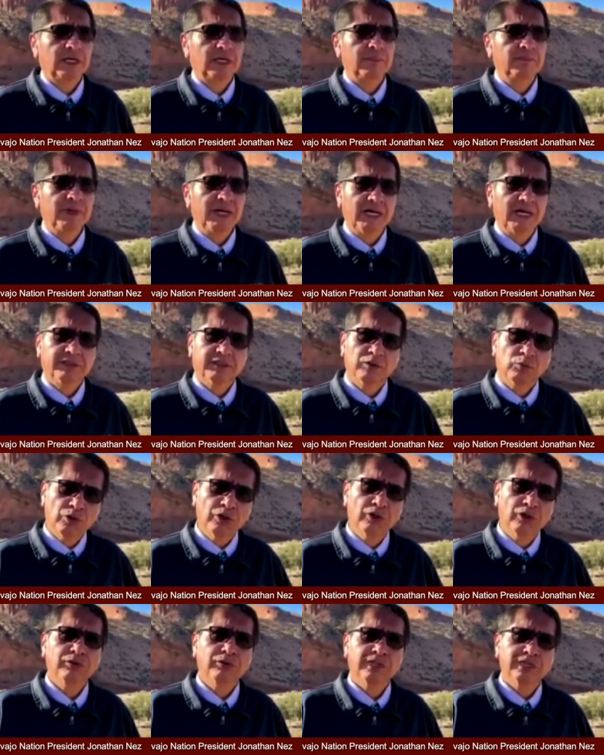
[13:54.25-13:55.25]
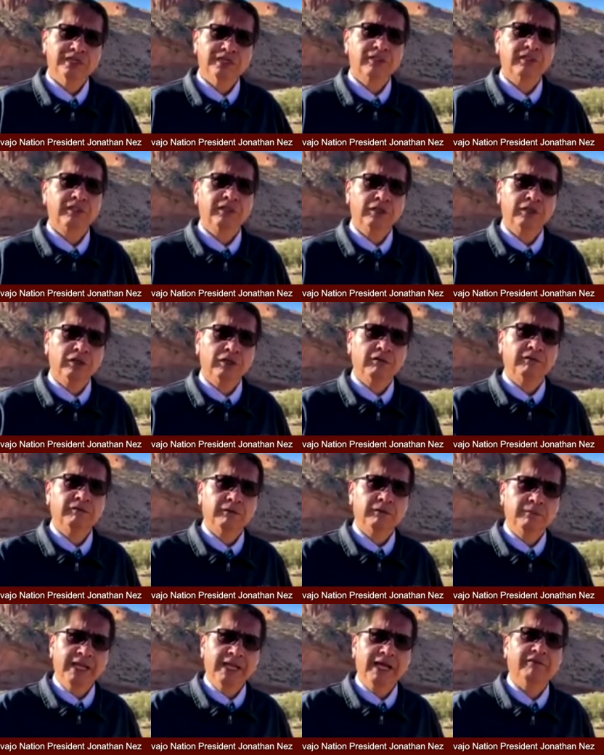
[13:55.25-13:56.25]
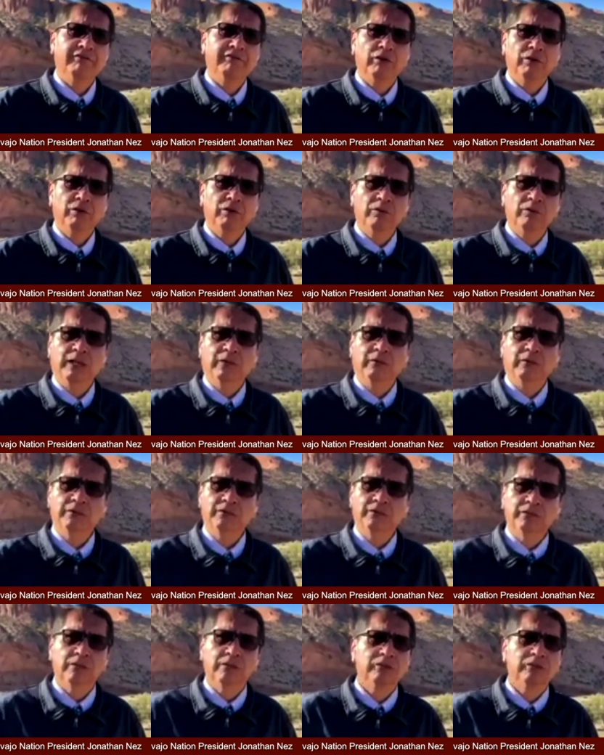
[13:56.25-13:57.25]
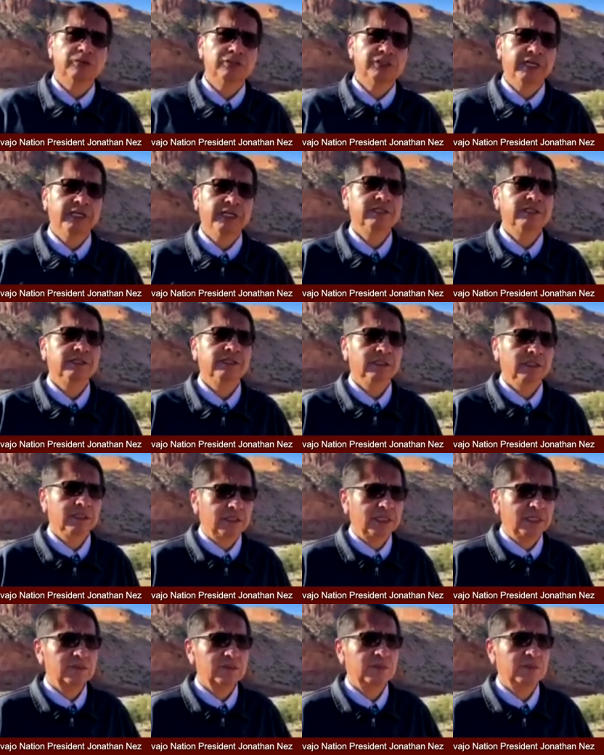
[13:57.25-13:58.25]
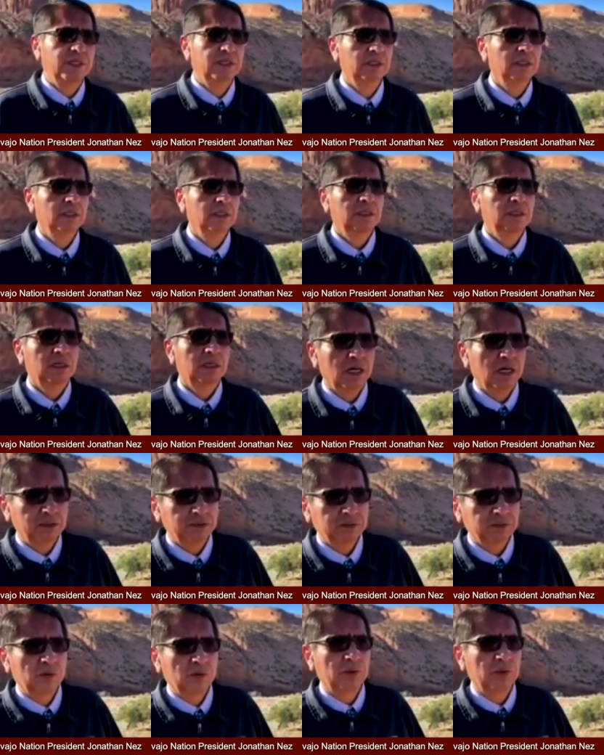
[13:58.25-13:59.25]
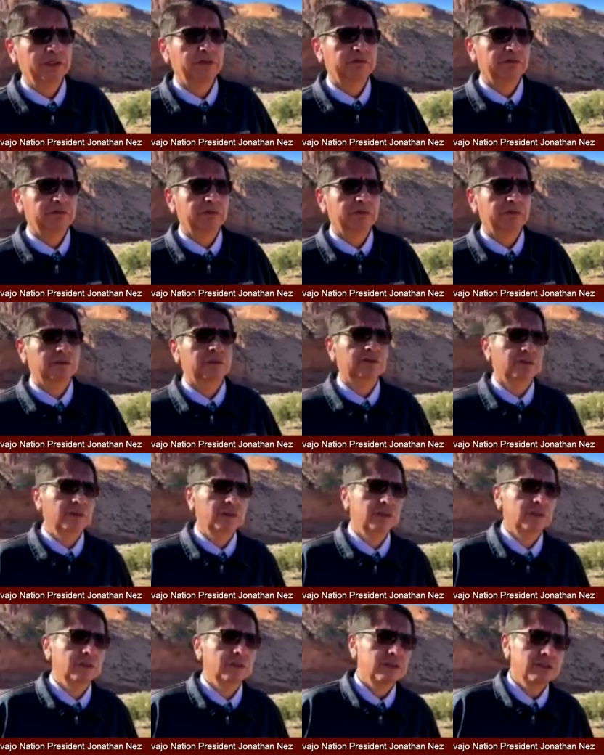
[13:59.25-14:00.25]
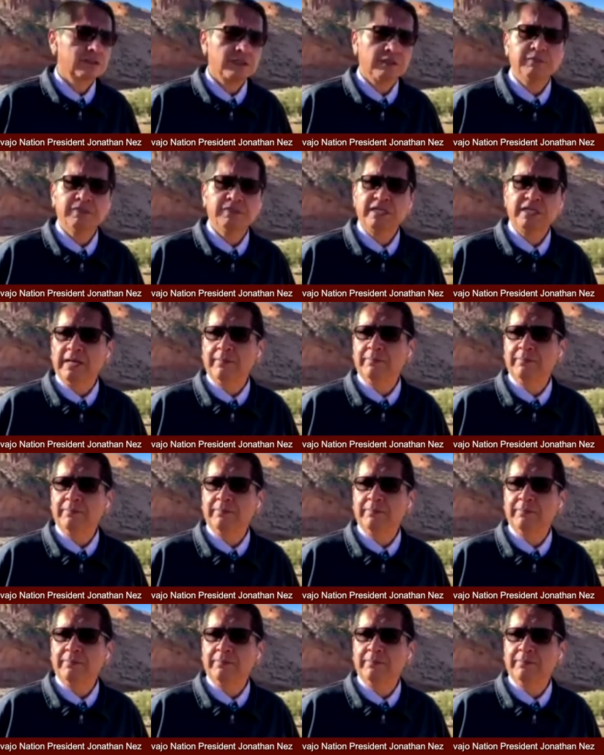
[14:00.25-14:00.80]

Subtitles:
about the road that's going to go from Navajo Mountain to Old Jato. You know, that's been ongoing for some